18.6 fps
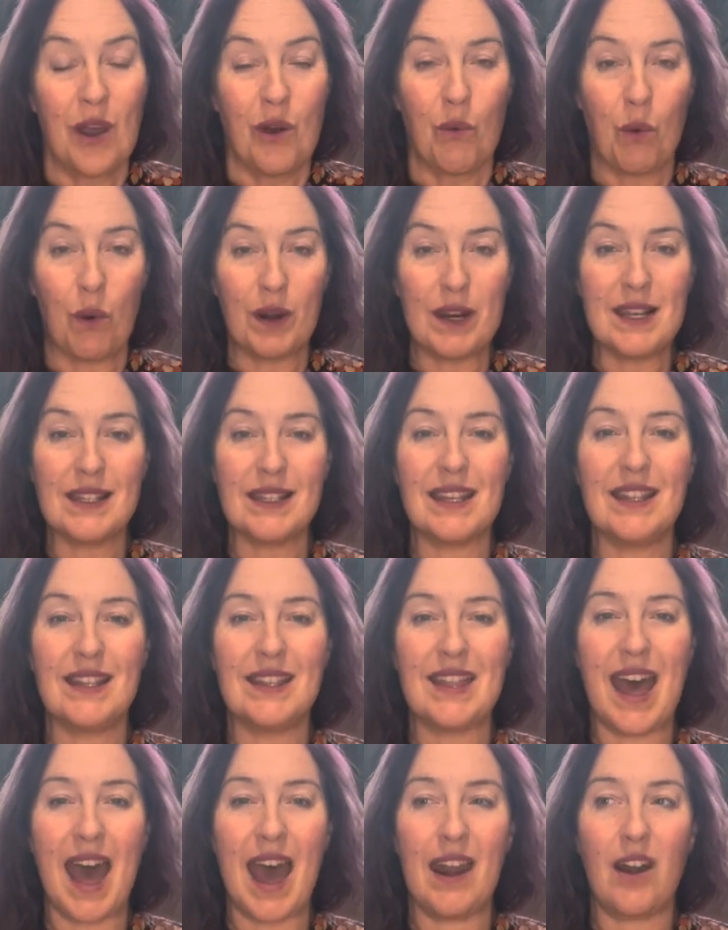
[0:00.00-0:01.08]
What is it
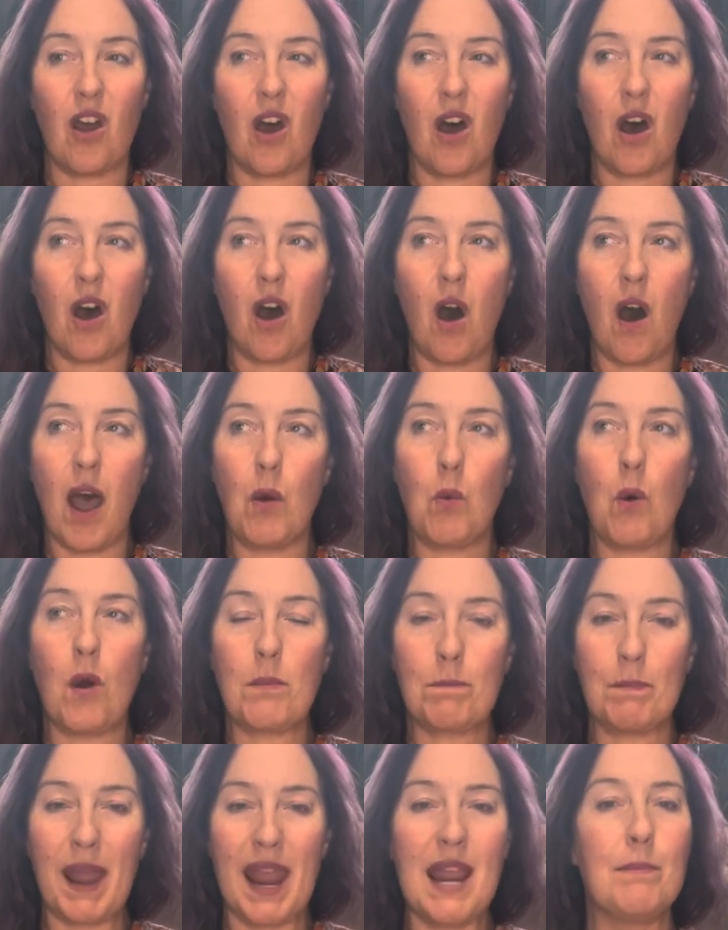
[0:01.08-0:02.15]
that I
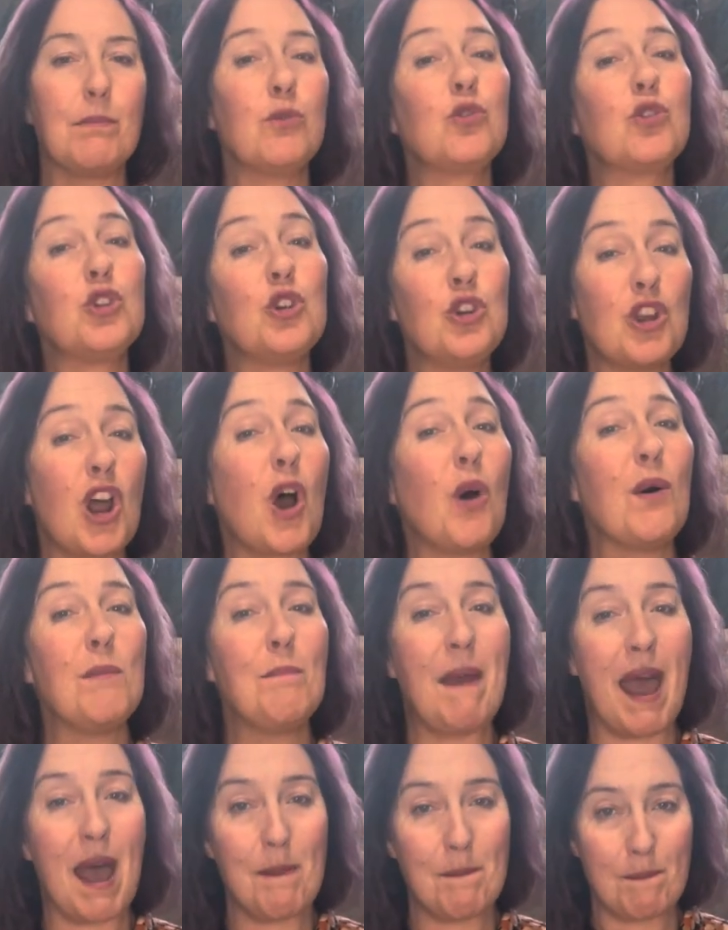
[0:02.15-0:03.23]
want people to know
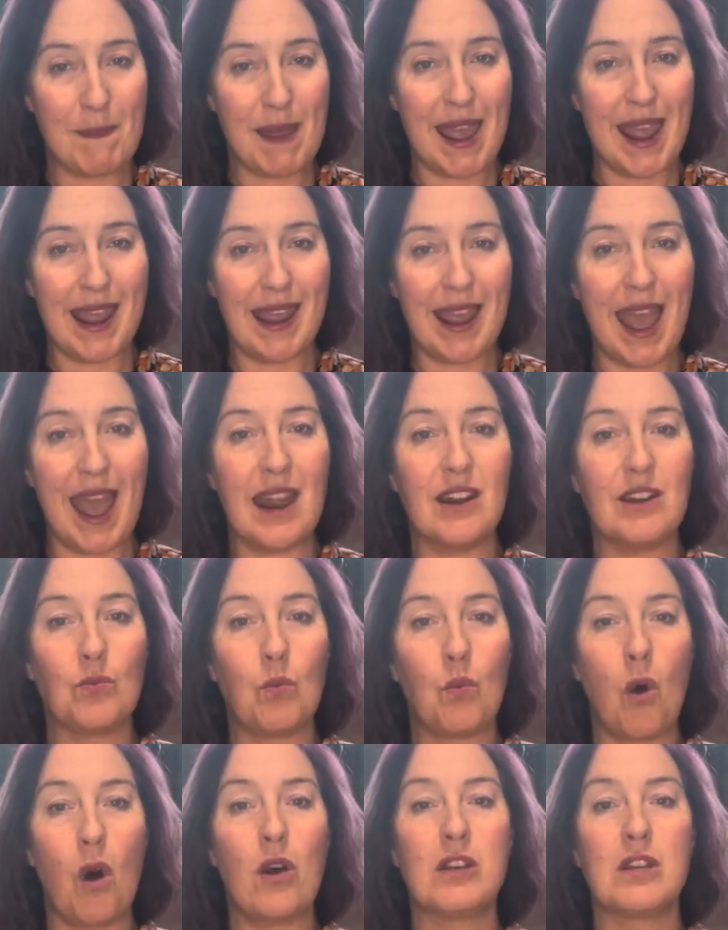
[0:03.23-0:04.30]
about me and
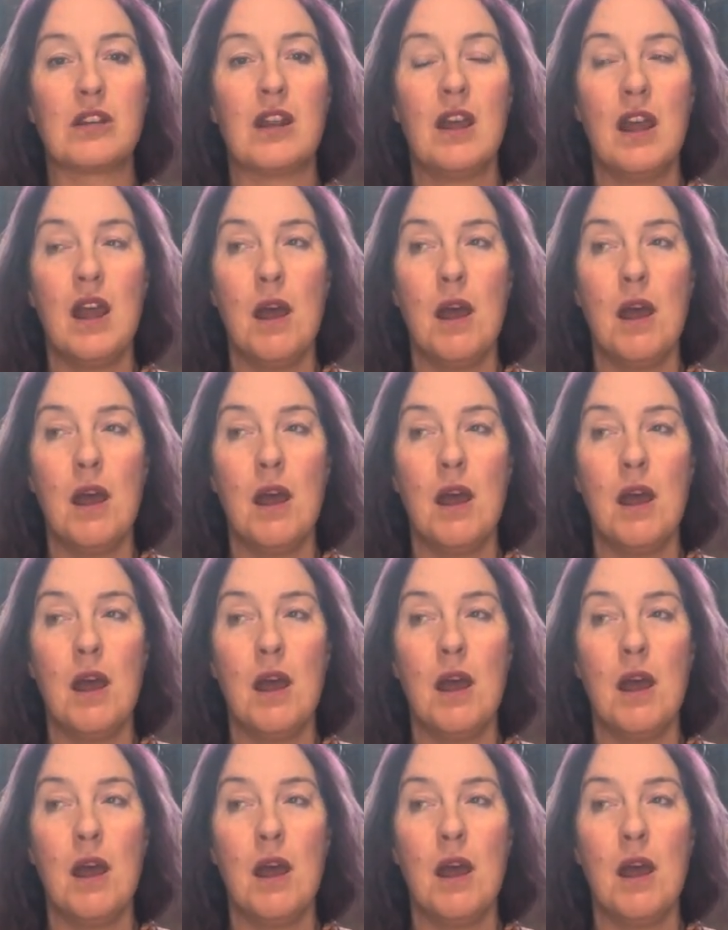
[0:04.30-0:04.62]
what